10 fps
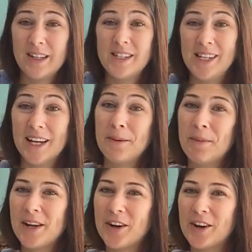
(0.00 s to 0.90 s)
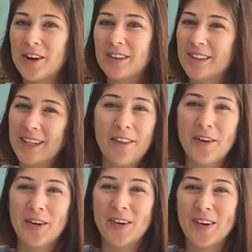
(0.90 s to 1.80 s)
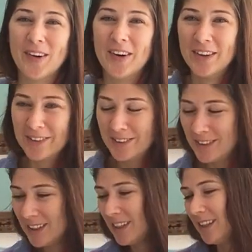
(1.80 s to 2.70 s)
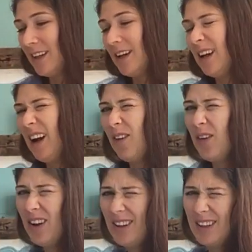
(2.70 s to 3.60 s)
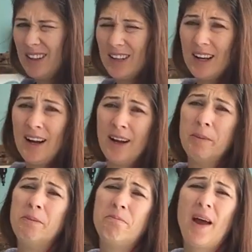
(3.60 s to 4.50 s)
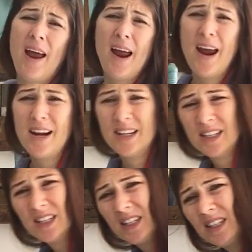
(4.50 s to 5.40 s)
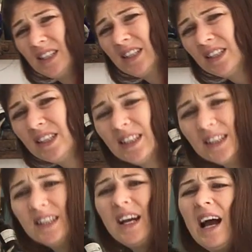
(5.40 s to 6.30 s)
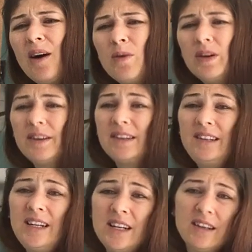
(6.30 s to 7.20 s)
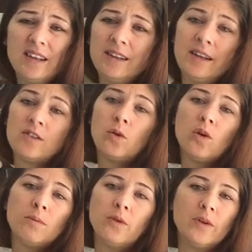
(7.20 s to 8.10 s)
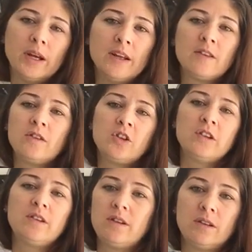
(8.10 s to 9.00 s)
To getting better together. Ow. I'm in pain. Ow. See? It's horrible. It's just